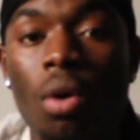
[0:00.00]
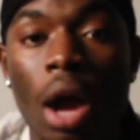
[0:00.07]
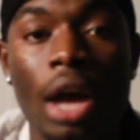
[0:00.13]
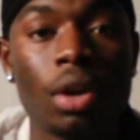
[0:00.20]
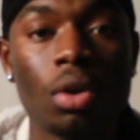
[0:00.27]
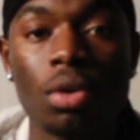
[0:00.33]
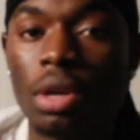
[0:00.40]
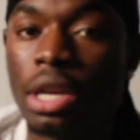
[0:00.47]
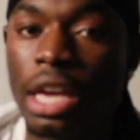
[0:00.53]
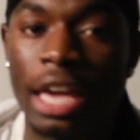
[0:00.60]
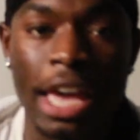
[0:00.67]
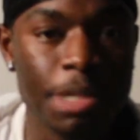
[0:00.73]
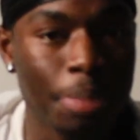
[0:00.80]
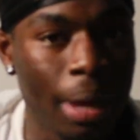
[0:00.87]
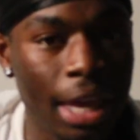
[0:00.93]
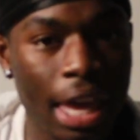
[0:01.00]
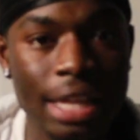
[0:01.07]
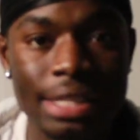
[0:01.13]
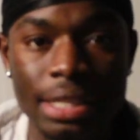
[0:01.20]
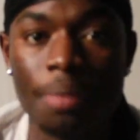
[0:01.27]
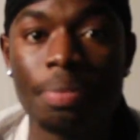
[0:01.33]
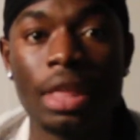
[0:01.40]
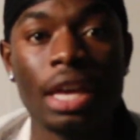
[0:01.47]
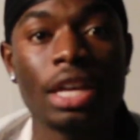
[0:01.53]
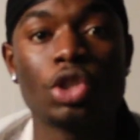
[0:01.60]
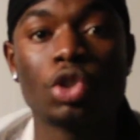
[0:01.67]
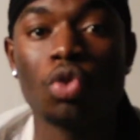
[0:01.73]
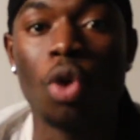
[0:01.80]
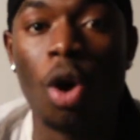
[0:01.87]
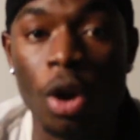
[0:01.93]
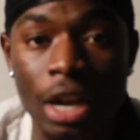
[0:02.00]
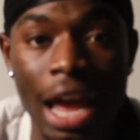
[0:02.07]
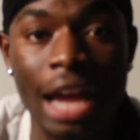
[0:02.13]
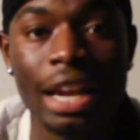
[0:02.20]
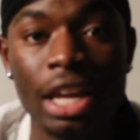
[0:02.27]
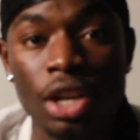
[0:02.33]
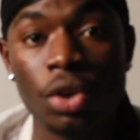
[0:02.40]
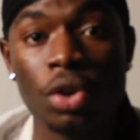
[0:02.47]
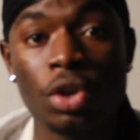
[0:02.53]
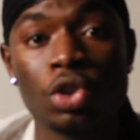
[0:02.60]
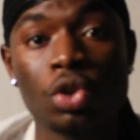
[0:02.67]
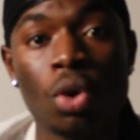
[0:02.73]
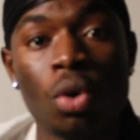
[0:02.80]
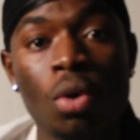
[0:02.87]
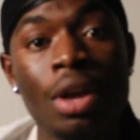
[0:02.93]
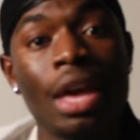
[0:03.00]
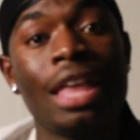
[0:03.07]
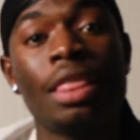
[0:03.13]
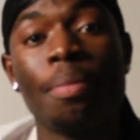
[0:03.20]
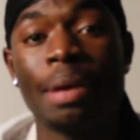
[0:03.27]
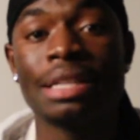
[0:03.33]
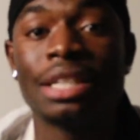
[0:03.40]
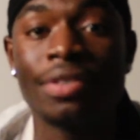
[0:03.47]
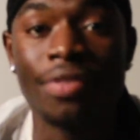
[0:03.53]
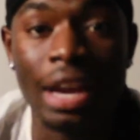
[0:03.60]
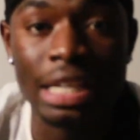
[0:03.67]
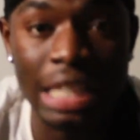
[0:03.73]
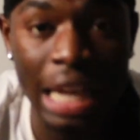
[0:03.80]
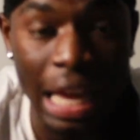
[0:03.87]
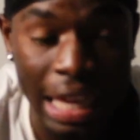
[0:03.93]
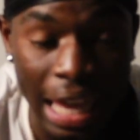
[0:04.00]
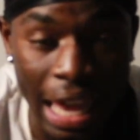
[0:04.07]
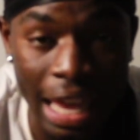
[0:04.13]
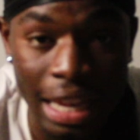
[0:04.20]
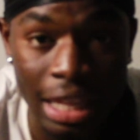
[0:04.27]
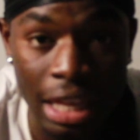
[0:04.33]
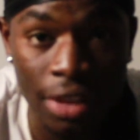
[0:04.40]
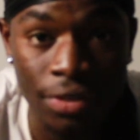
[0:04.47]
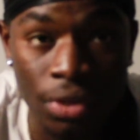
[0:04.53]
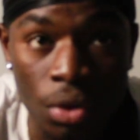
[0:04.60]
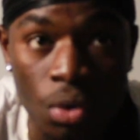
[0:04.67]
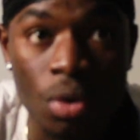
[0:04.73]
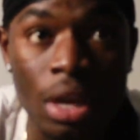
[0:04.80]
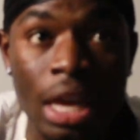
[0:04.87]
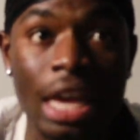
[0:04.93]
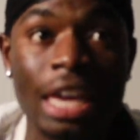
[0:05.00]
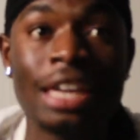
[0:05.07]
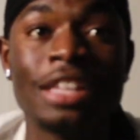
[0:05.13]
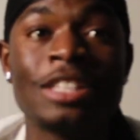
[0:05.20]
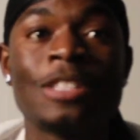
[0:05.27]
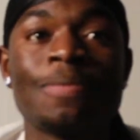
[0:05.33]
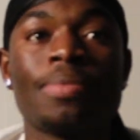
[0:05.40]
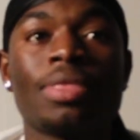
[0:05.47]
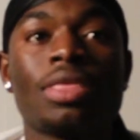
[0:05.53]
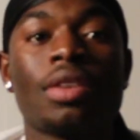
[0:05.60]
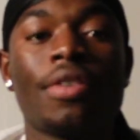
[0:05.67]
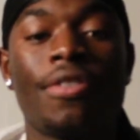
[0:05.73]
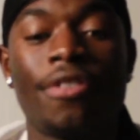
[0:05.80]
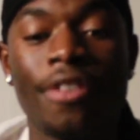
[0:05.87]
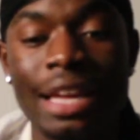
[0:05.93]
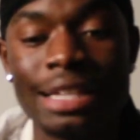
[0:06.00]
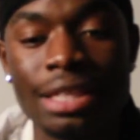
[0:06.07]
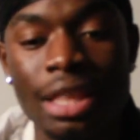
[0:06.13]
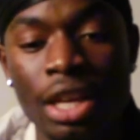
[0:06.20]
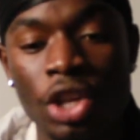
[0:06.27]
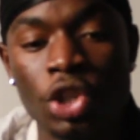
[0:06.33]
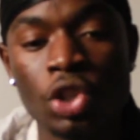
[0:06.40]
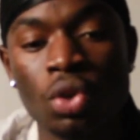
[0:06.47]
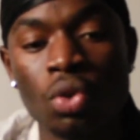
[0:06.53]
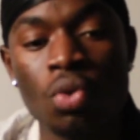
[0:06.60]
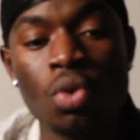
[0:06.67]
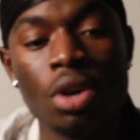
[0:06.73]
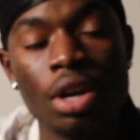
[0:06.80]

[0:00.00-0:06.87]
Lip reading: I know case by case, some things you are not in your control, and the best advice that I can give you is face the issue,